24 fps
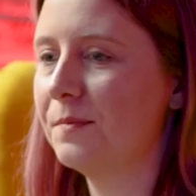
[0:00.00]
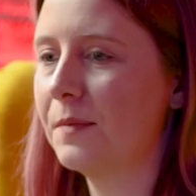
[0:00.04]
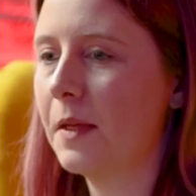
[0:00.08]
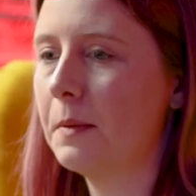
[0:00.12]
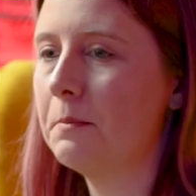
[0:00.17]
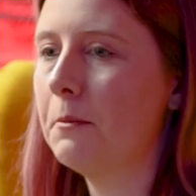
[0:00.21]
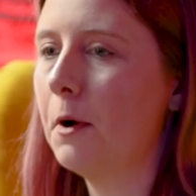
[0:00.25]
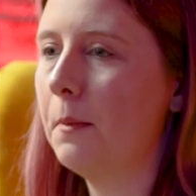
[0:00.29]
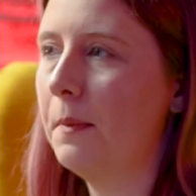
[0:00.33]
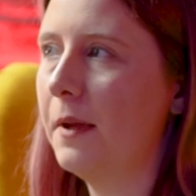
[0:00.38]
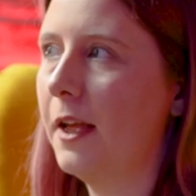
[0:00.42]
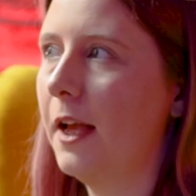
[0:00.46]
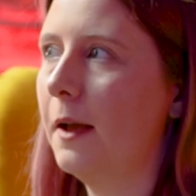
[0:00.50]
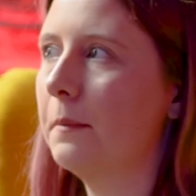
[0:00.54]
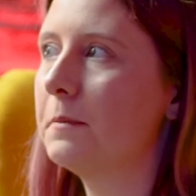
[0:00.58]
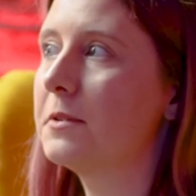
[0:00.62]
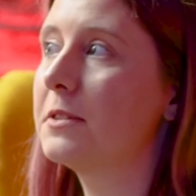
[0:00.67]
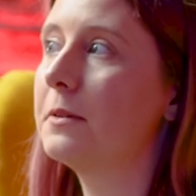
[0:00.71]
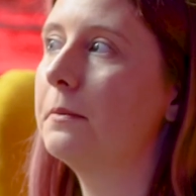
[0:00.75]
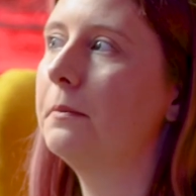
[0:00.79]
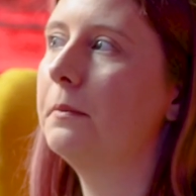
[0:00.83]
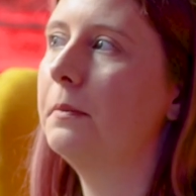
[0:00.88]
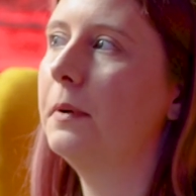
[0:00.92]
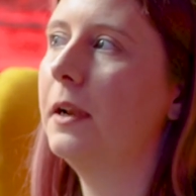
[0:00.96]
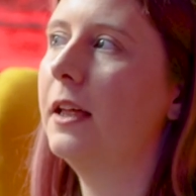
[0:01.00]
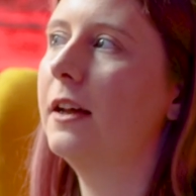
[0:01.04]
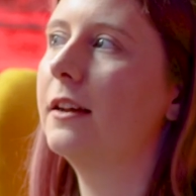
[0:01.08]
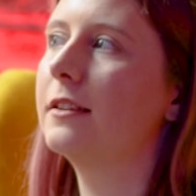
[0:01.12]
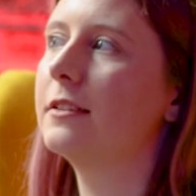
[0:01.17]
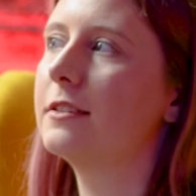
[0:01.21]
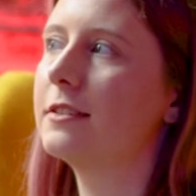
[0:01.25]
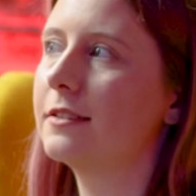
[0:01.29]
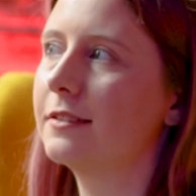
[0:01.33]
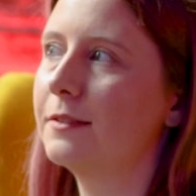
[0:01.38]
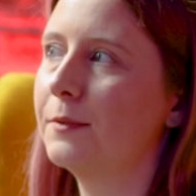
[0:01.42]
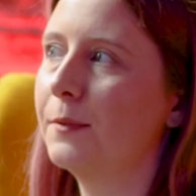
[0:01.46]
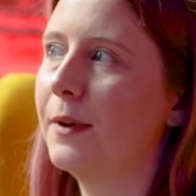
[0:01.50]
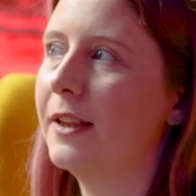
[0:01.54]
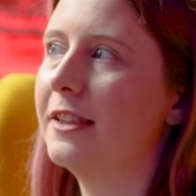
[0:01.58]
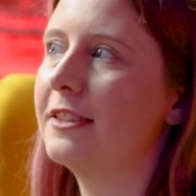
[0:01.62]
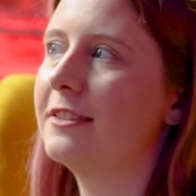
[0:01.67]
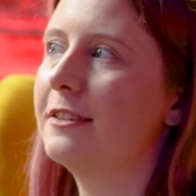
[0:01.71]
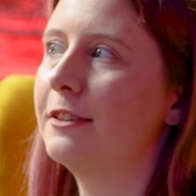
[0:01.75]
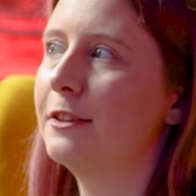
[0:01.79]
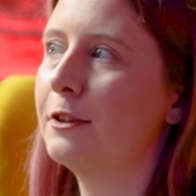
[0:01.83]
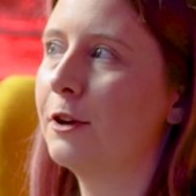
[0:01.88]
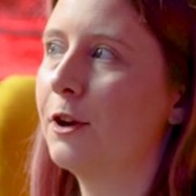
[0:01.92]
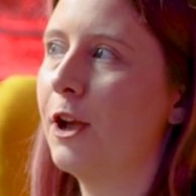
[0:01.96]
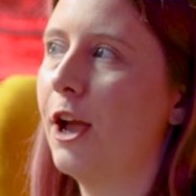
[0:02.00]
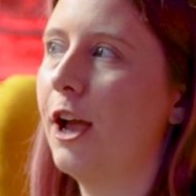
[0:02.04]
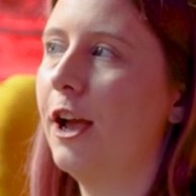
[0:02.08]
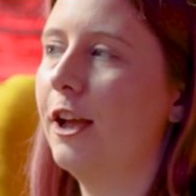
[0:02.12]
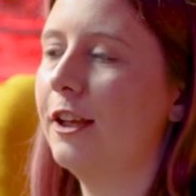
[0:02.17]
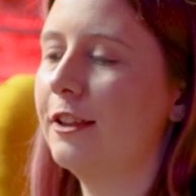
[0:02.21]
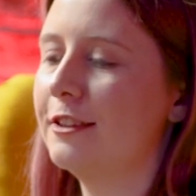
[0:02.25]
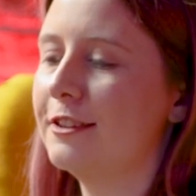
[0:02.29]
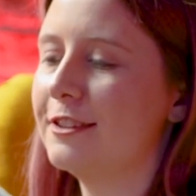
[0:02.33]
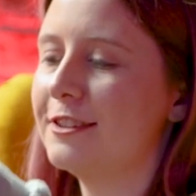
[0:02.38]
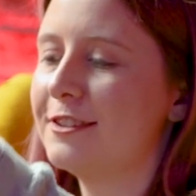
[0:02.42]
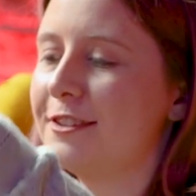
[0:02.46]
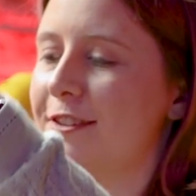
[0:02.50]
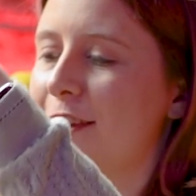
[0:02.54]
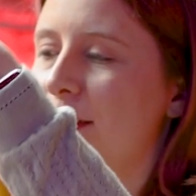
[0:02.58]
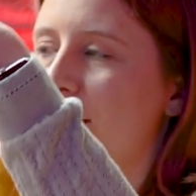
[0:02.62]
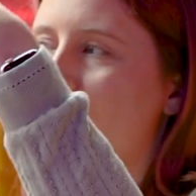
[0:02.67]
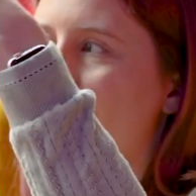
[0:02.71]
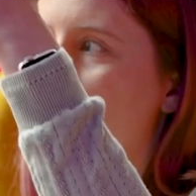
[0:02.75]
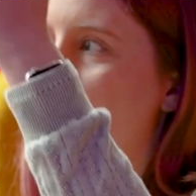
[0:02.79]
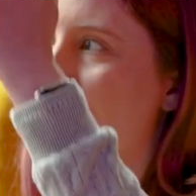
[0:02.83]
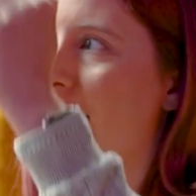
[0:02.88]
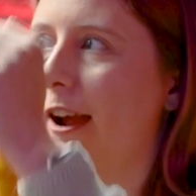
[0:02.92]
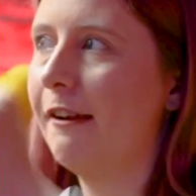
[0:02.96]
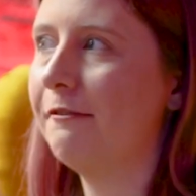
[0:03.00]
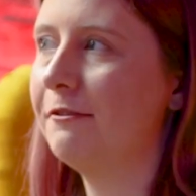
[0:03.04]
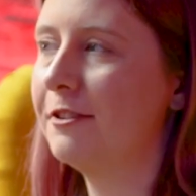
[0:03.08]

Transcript: mopping up some blood when the curtains arrived.